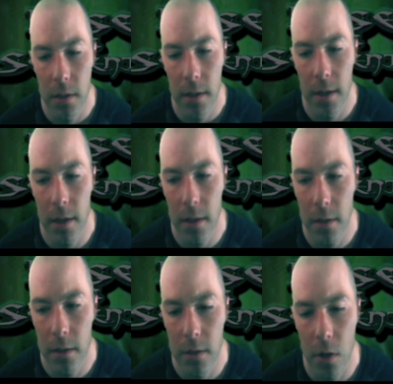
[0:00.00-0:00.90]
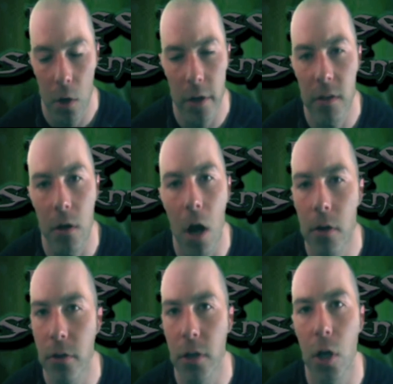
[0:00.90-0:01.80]
are either
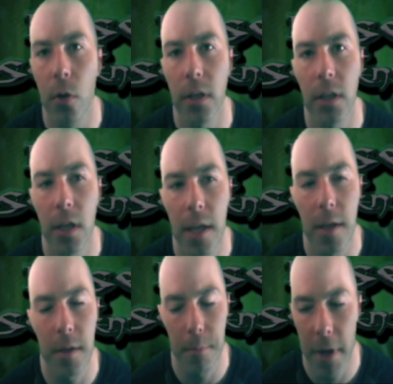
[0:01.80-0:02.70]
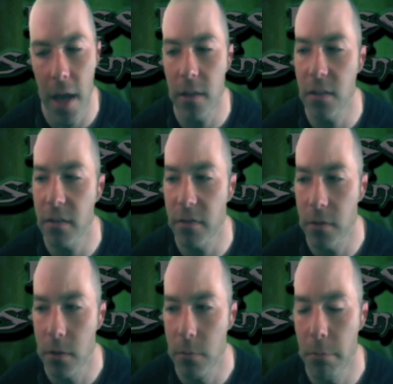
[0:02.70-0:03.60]
undergoing a massive
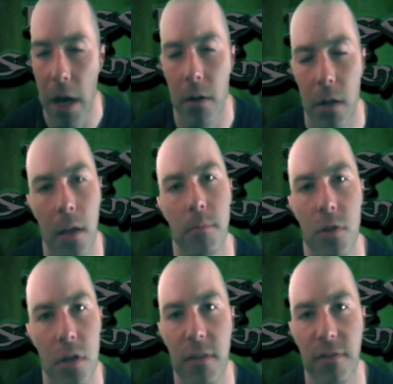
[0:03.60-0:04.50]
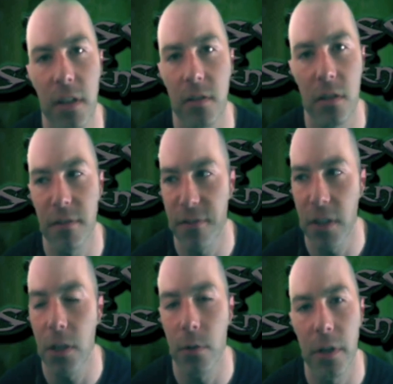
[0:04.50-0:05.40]
paradigm shift as they're
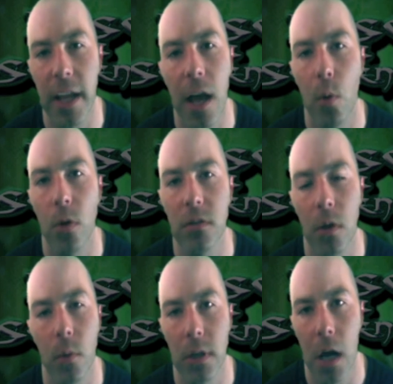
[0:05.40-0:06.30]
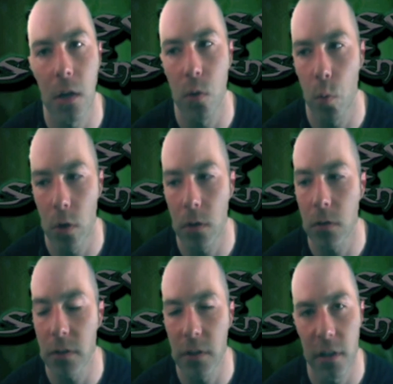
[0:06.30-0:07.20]
figuring out what's going on in the
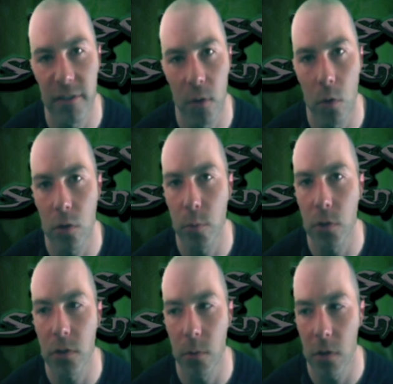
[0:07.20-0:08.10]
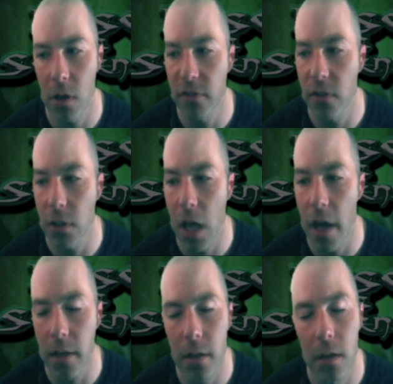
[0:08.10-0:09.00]
world and they're vulnerable to an awful
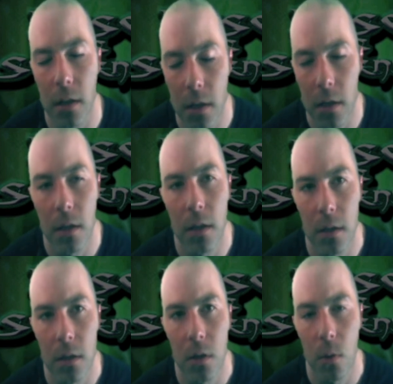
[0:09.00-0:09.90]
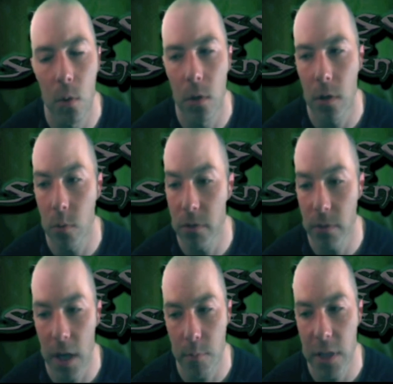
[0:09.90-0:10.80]
lot, or we've
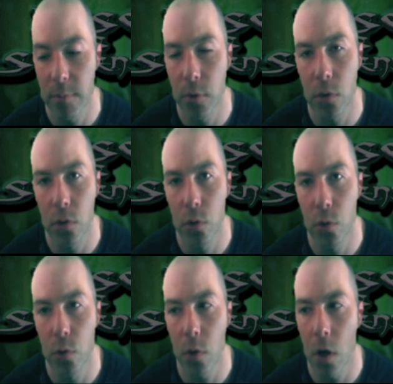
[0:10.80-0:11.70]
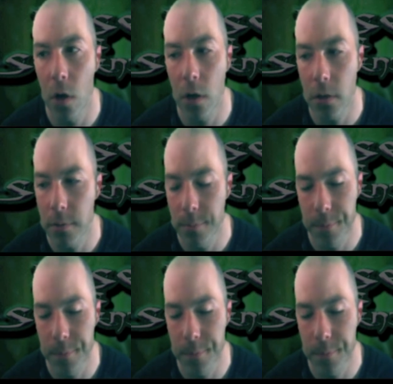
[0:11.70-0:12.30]
got people who are,